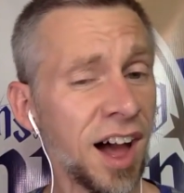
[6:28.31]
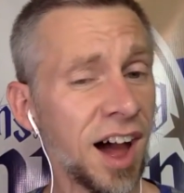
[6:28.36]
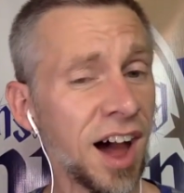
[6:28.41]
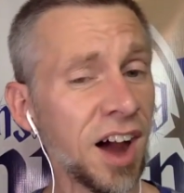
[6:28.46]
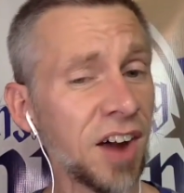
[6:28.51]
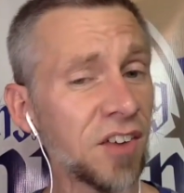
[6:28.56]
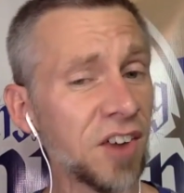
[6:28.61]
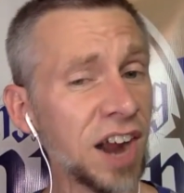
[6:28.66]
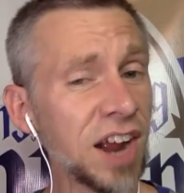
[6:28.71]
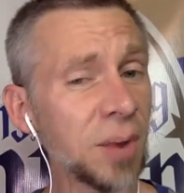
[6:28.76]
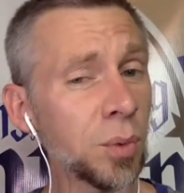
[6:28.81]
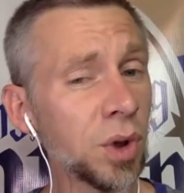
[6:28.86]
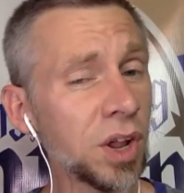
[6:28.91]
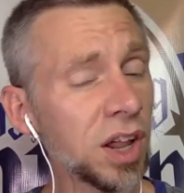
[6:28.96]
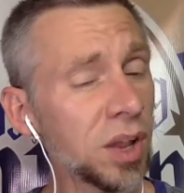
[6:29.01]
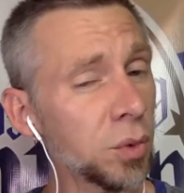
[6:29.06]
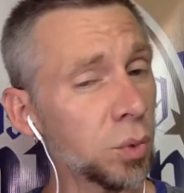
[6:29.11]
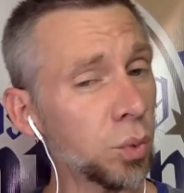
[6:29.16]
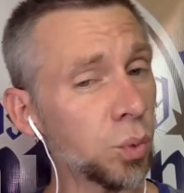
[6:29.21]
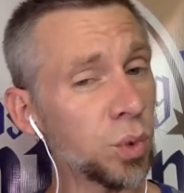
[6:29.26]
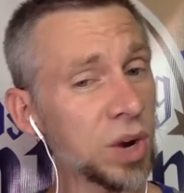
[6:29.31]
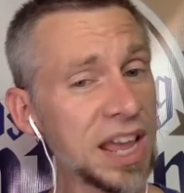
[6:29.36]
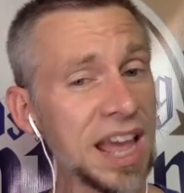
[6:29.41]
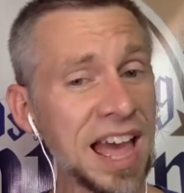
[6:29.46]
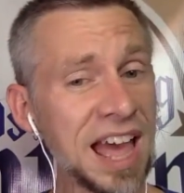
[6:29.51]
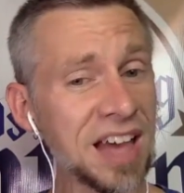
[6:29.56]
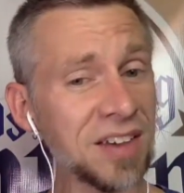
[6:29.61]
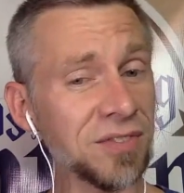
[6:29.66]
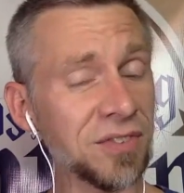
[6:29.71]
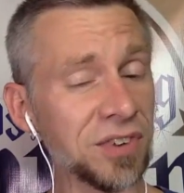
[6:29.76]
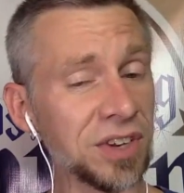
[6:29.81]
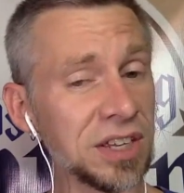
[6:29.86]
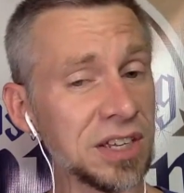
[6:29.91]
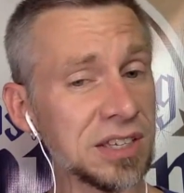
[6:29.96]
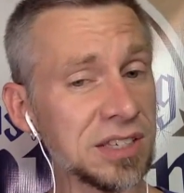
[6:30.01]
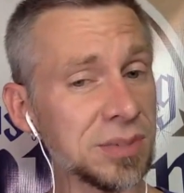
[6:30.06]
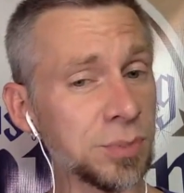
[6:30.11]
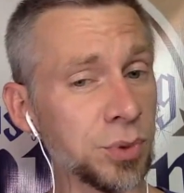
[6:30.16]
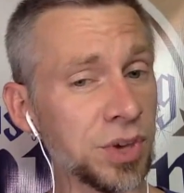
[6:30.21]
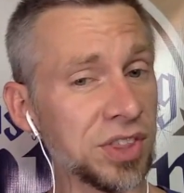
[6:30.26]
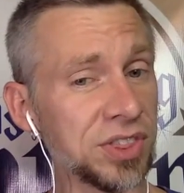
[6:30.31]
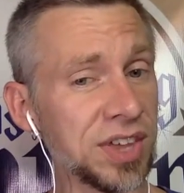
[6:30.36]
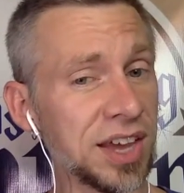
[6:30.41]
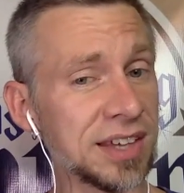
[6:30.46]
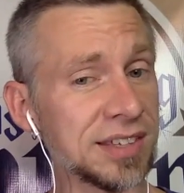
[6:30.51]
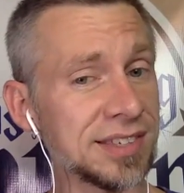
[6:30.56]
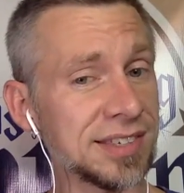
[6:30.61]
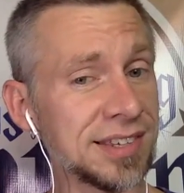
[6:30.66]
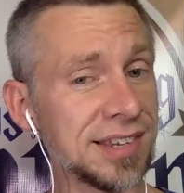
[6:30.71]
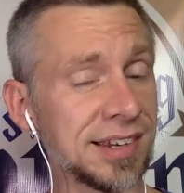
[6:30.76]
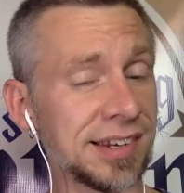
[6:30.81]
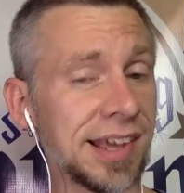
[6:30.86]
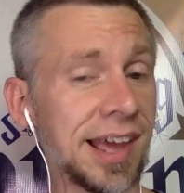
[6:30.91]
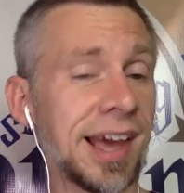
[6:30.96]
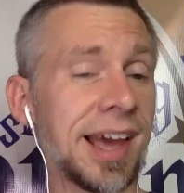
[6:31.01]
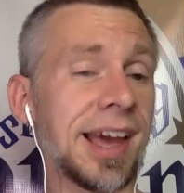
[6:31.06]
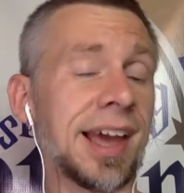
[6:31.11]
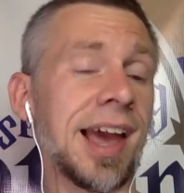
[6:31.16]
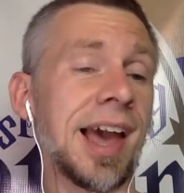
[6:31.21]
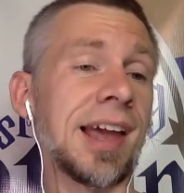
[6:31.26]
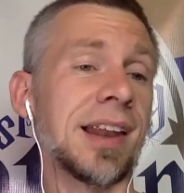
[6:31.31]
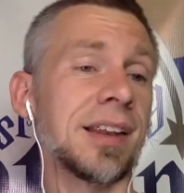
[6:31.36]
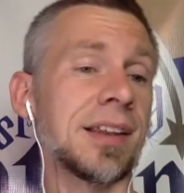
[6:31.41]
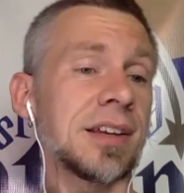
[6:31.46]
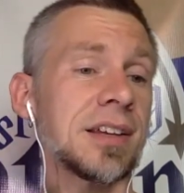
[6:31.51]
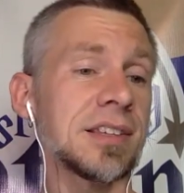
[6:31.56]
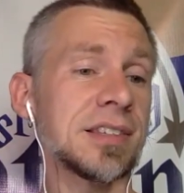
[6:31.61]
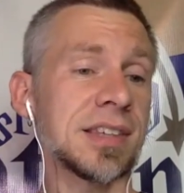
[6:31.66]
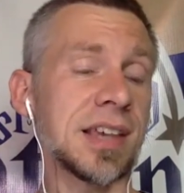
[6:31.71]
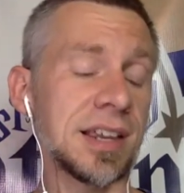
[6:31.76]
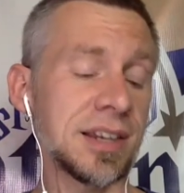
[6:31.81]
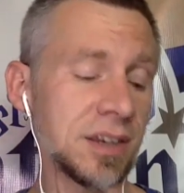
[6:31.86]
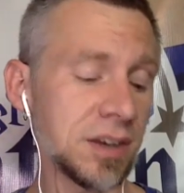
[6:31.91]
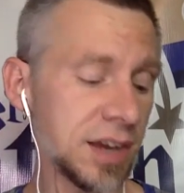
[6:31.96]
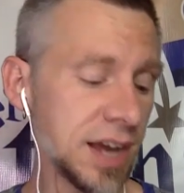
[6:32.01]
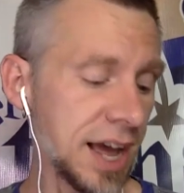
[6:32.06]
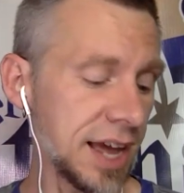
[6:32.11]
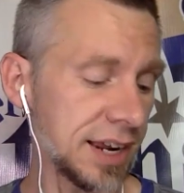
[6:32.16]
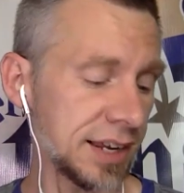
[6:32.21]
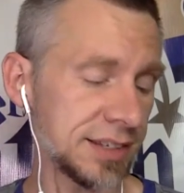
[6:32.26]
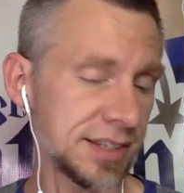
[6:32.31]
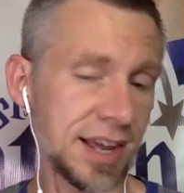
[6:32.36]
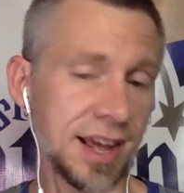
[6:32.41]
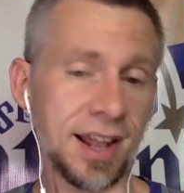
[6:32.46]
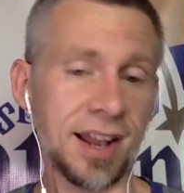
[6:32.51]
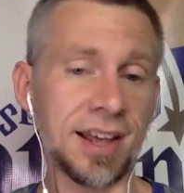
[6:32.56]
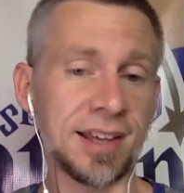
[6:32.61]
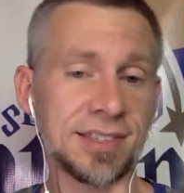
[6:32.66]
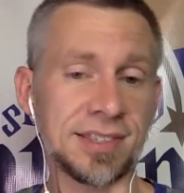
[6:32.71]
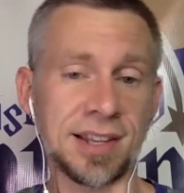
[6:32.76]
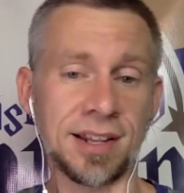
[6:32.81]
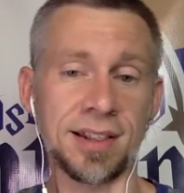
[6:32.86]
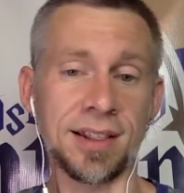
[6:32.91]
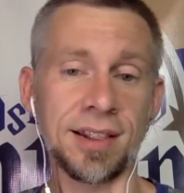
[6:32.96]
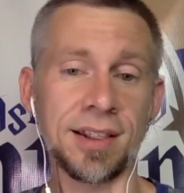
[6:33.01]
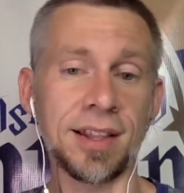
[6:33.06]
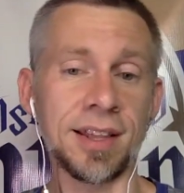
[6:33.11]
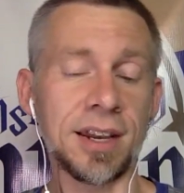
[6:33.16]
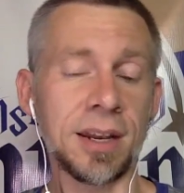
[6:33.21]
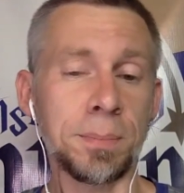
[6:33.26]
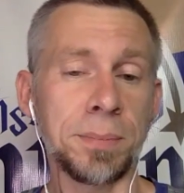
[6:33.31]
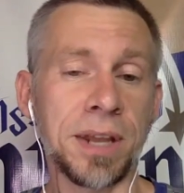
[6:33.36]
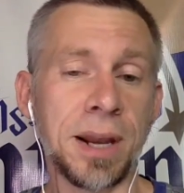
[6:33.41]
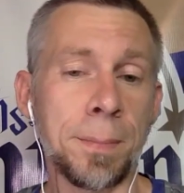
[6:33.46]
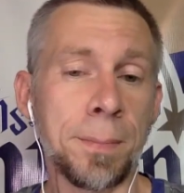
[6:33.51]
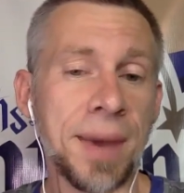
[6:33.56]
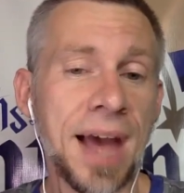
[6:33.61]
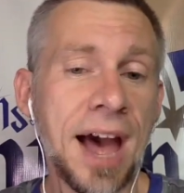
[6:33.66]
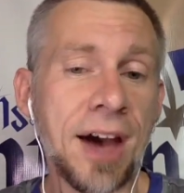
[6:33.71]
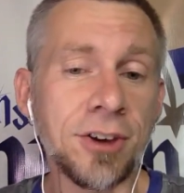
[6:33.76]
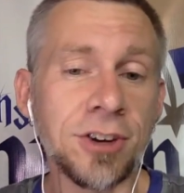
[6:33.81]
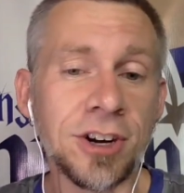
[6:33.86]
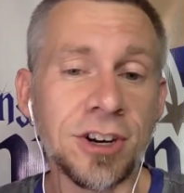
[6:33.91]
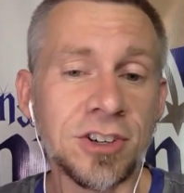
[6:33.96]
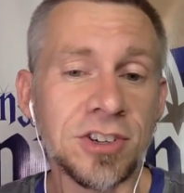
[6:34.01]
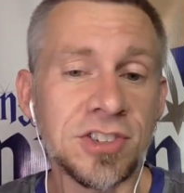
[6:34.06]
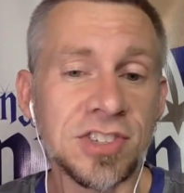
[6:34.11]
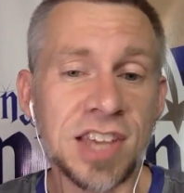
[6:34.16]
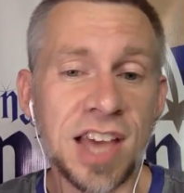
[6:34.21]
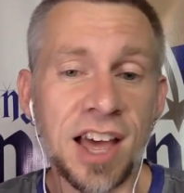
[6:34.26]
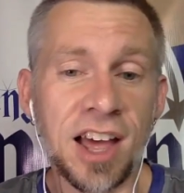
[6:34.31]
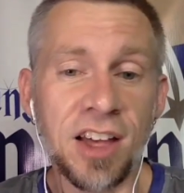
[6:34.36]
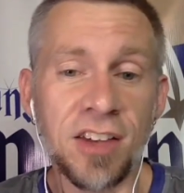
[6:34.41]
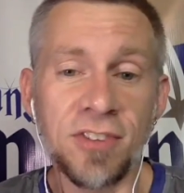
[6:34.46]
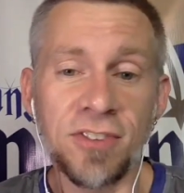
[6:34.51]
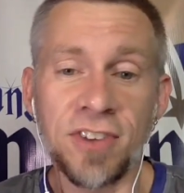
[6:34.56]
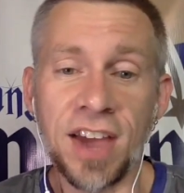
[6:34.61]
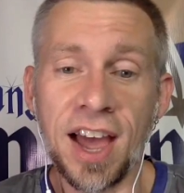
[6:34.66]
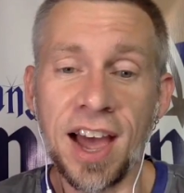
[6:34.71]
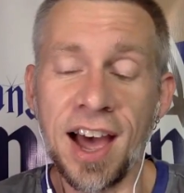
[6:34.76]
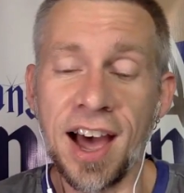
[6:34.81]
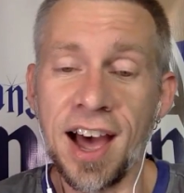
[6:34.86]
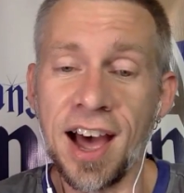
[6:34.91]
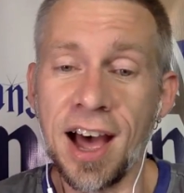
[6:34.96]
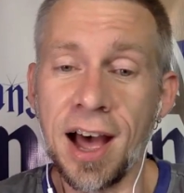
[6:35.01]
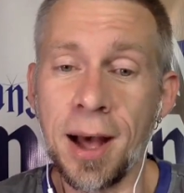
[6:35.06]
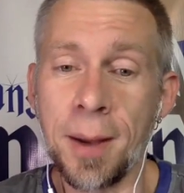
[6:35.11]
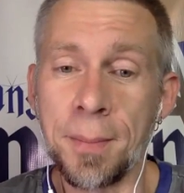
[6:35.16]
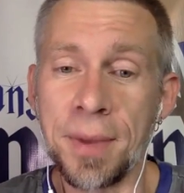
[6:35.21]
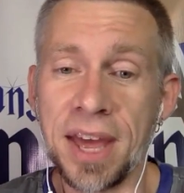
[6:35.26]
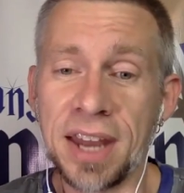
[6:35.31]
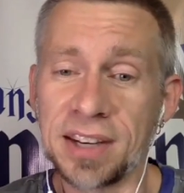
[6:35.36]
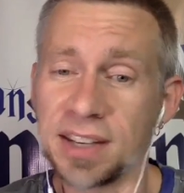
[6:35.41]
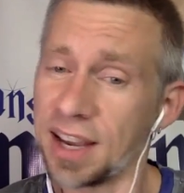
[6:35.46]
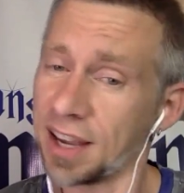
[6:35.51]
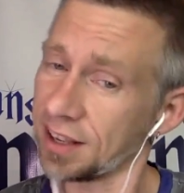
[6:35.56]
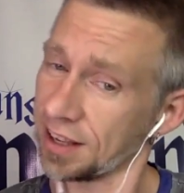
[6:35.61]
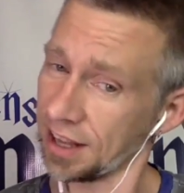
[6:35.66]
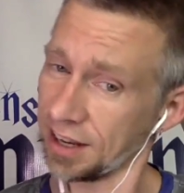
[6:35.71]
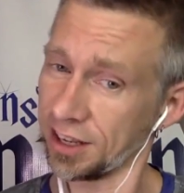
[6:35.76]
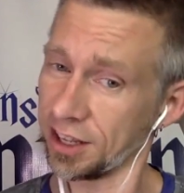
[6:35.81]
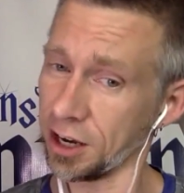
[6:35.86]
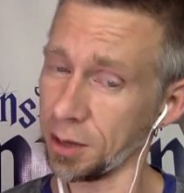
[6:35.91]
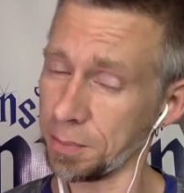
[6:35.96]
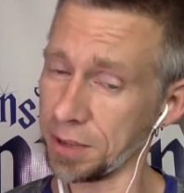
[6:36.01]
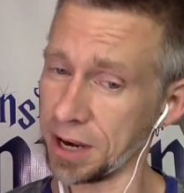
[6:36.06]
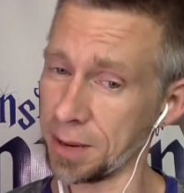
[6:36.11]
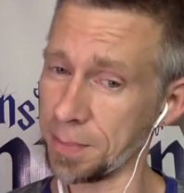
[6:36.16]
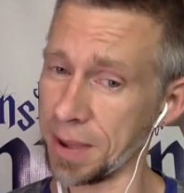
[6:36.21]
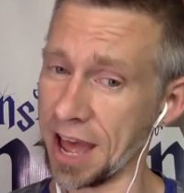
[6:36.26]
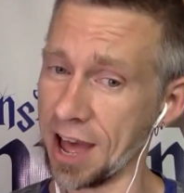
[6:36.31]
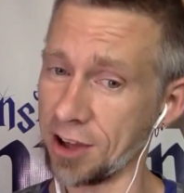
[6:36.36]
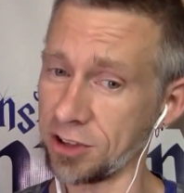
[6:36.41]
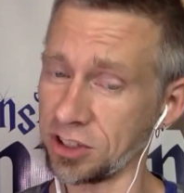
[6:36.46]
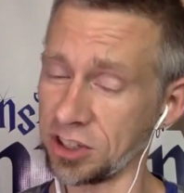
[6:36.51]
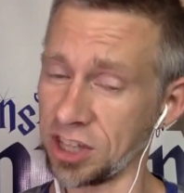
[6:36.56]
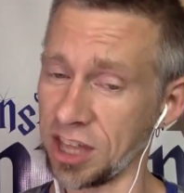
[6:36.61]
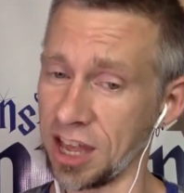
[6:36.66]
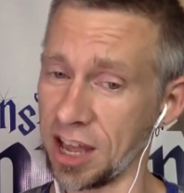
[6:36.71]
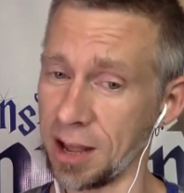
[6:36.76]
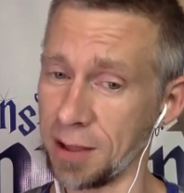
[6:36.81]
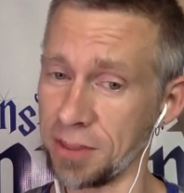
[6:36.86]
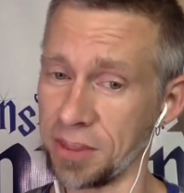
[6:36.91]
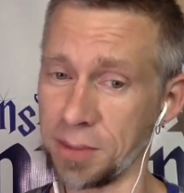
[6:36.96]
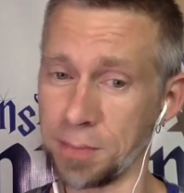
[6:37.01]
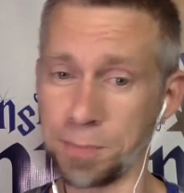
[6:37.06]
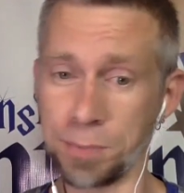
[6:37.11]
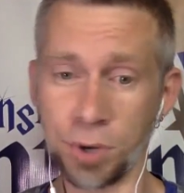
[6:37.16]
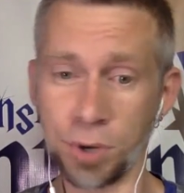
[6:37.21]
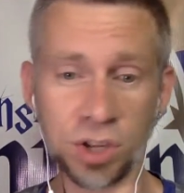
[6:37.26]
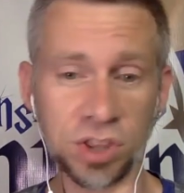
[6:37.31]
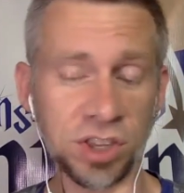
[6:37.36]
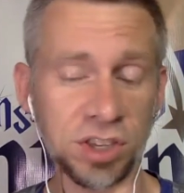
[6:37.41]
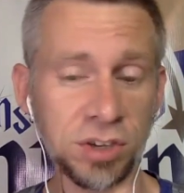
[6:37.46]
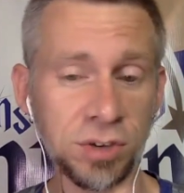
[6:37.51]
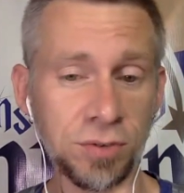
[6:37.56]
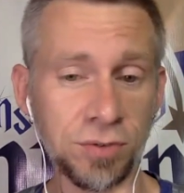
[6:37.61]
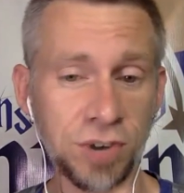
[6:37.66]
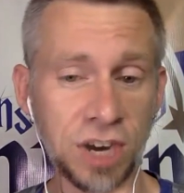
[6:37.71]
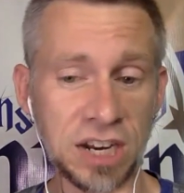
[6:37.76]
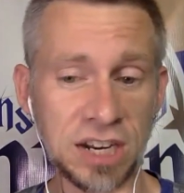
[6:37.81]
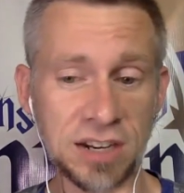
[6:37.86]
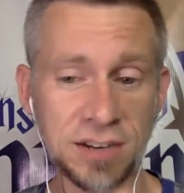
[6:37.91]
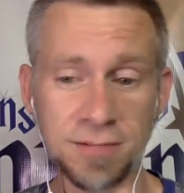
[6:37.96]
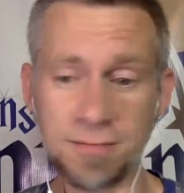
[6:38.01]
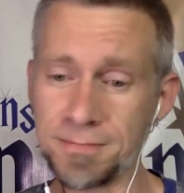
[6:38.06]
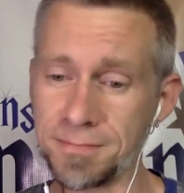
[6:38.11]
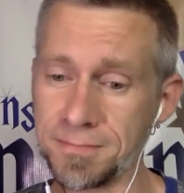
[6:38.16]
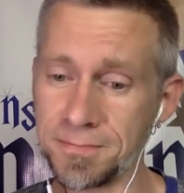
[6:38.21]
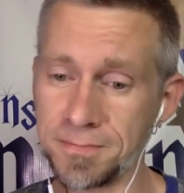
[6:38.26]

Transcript: All right, well, we have Liz with us today. And Liz, can you kind of tell us a little bit about yourself and a little bit about the book that you've written?